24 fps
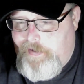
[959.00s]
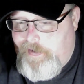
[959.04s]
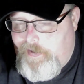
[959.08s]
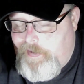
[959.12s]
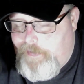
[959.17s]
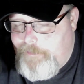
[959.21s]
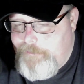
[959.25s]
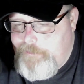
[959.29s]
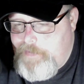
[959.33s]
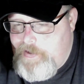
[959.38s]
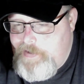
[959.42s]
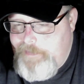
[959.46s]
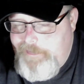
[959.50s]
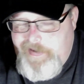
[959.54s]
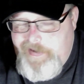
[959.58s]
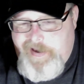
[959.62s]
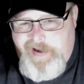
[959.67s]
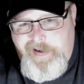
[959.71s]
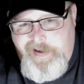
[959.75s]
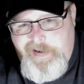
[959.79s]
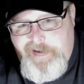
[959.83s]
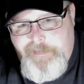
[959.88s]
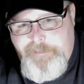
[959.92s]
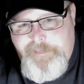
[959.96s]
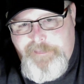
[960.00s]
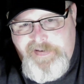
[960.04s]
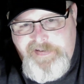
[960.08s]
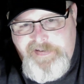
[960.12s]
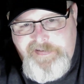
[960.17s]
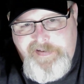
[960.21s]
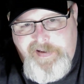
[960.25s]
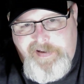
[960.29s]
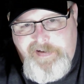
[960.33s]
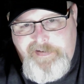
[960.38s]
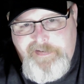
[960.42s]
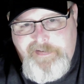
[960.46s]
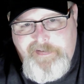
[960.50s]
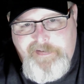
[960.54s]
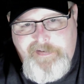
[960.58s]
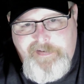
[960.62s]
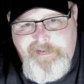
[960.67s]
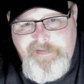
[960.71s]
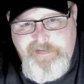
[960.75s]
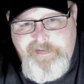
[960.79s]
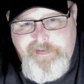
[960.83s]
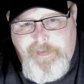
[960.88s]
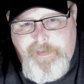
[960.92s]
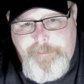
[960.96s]
maybe I missed out
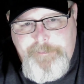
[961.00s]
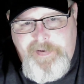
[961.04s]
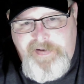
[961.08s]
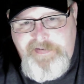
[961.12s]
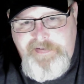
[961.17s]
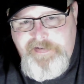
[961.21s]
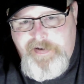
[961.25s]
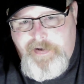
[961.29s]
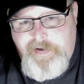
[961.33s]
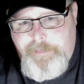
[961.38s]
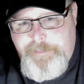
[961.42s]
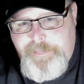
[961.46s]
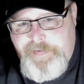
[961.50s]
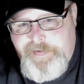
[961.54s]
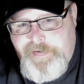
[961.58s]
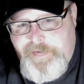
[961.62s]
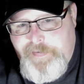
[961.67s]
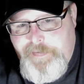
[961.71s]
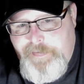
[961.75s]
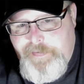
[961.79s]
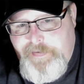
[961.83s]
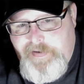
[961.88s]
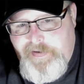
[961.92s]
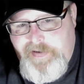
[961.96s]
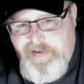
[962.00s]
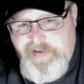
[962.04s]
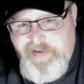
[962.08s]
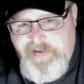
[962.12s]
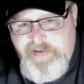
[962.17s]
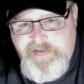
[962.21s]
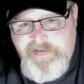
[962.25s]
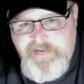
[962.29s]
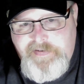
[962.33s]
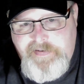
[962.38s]
a bunch of opportunities